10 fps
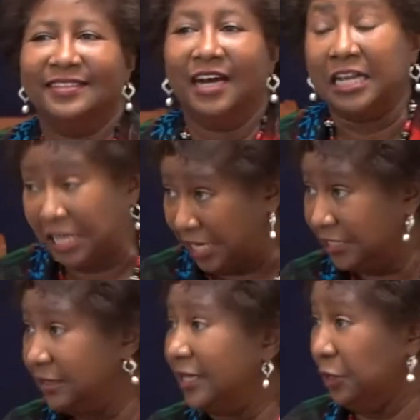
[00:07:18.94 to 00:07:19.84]

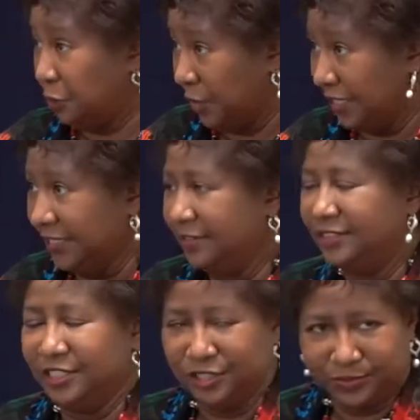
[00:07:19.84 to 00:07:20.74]
again, integrated,
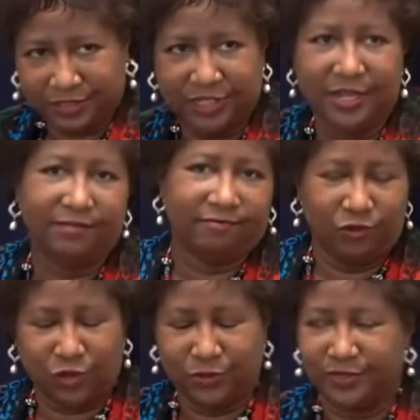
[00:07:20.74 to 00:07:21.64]
60%,
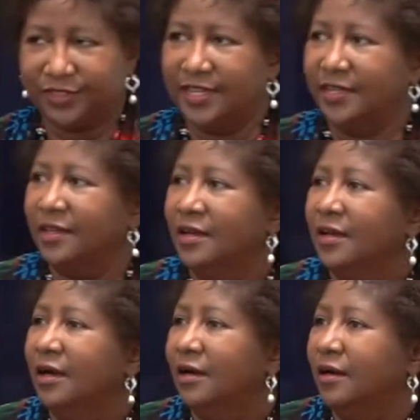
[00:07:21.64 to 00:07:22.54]
40%
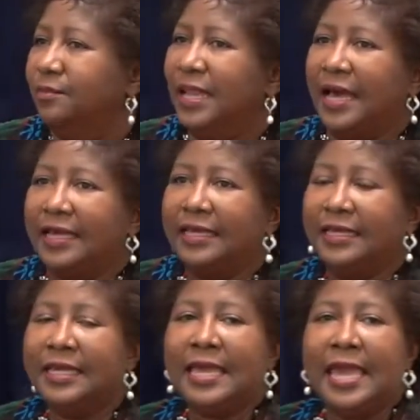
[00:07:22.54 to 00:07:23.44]
black,
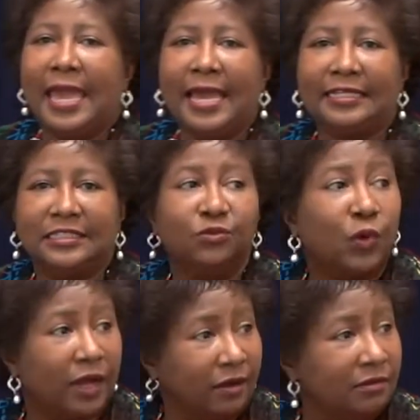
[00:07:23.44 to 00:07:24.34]
and did
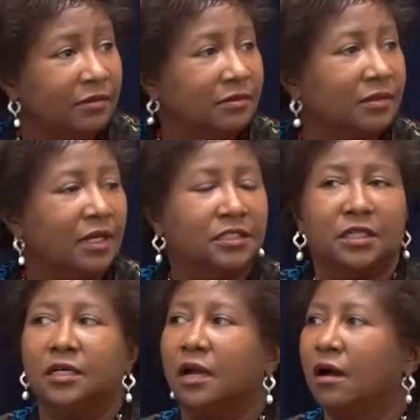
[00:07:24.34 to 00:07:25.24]
well.
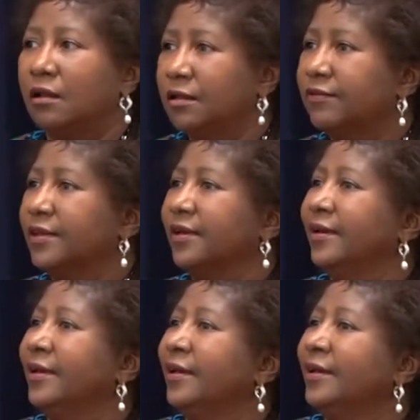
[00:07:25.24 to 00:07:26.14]
Took all of
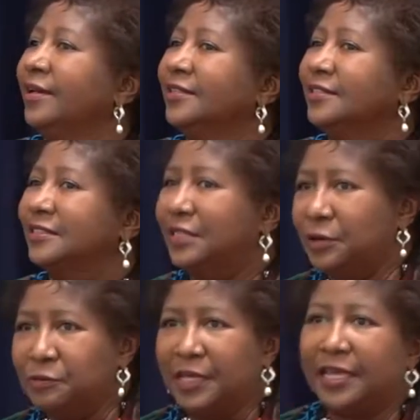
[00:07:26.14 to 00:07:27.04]
the
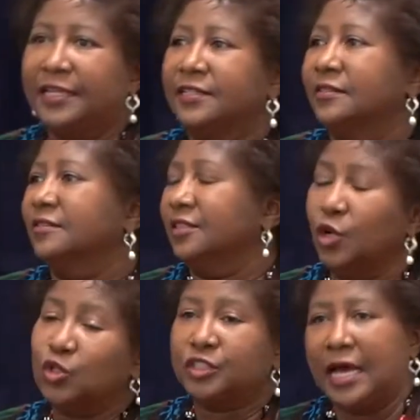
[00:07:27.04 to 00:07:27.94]
STEM-related,
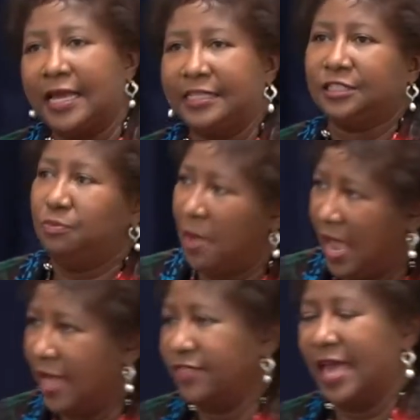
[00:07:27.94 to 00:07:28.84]
science,
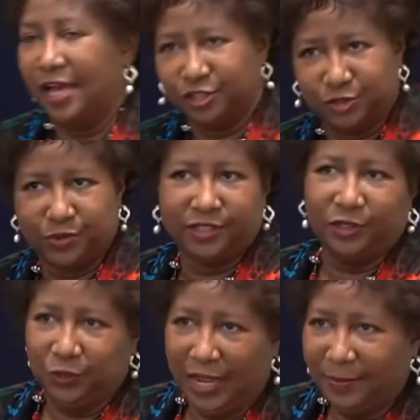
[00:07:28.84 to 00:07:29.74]
math, algebra,
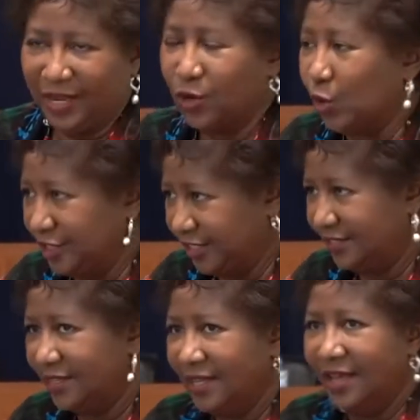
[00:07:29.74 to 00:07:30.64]
you name it,
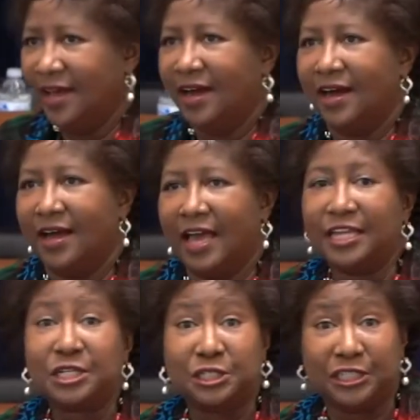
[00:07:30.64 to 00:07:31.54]
courses.
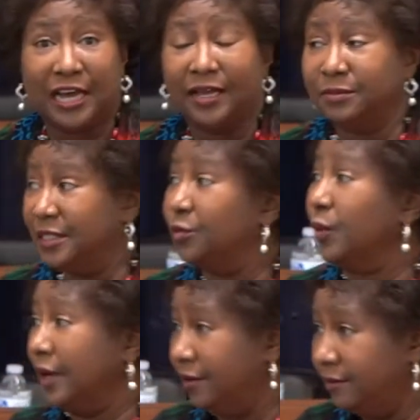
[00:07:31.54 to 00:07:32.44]
Had a good time, did
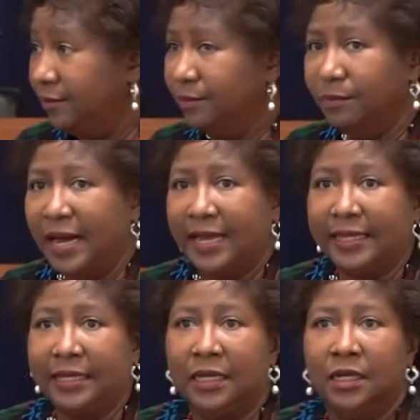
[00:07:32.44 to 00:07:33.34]
well.
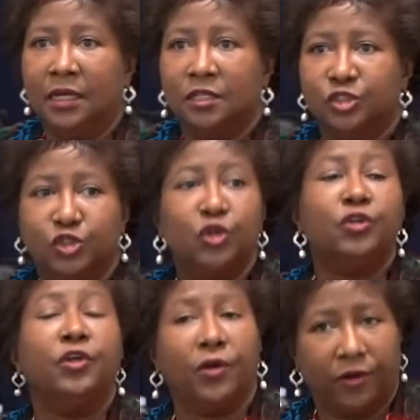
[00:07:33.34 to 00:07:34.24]
My
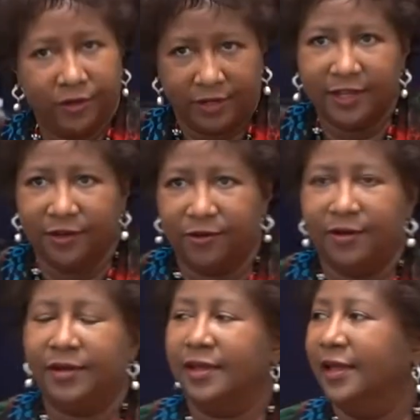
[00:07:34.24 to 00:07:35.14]
junior
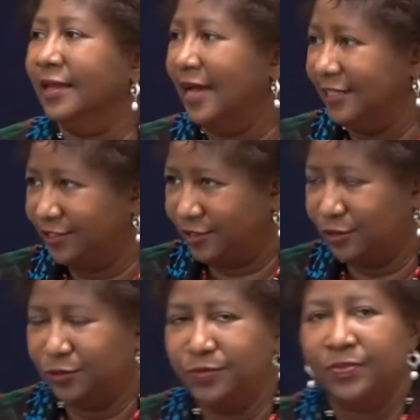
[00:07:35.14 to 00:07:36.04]
year in high
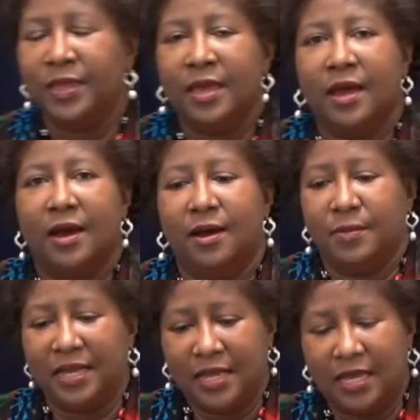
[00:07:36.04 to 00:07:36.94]
school,
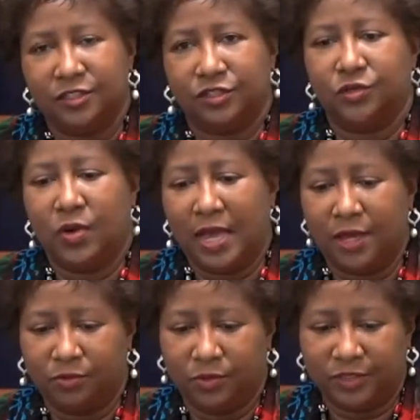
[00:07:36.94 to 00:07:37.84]
my high school
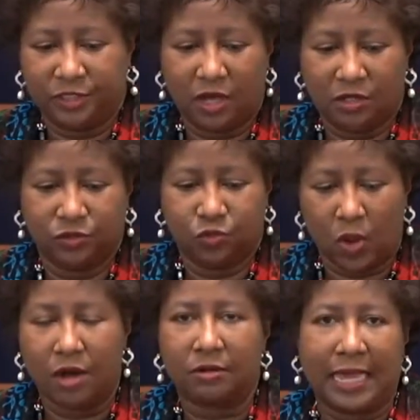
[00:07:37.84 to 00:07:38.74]
had what was called the
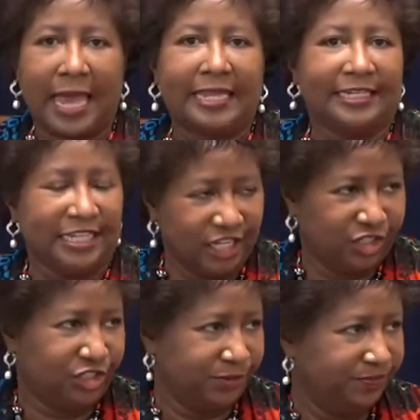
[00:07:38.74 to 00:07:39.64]
Wildcat
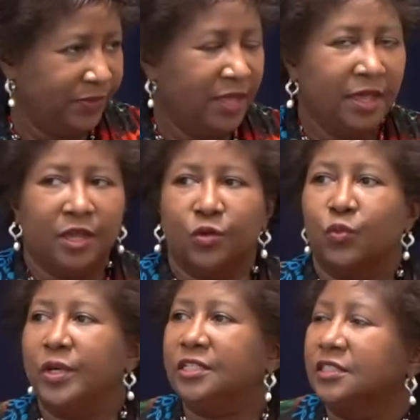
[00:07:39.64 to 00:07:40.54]
Nation,
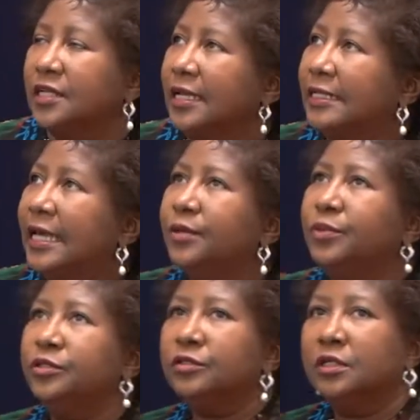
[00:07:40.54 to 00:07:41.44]
which
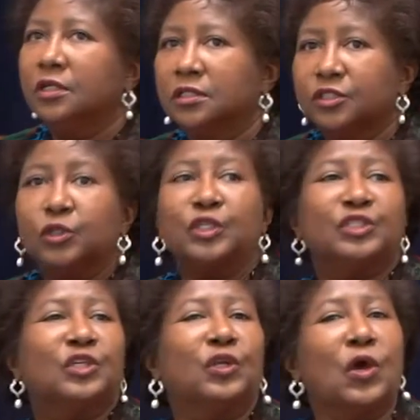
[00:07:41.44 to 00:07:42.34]
enabled
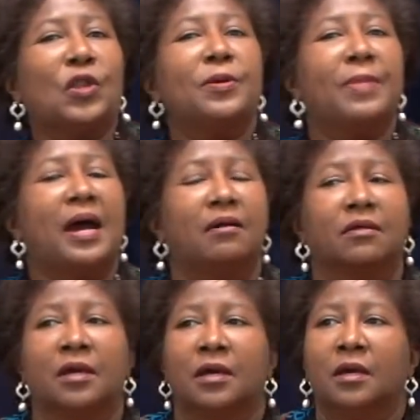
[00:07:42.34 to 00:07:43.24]
students to learn
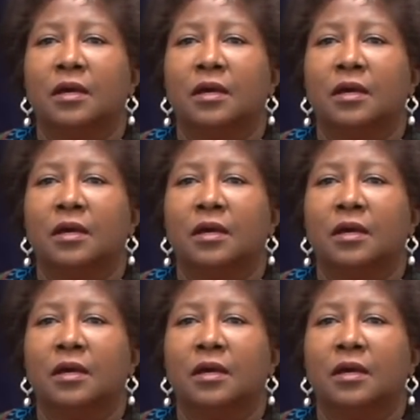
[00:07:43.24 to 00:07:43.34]
about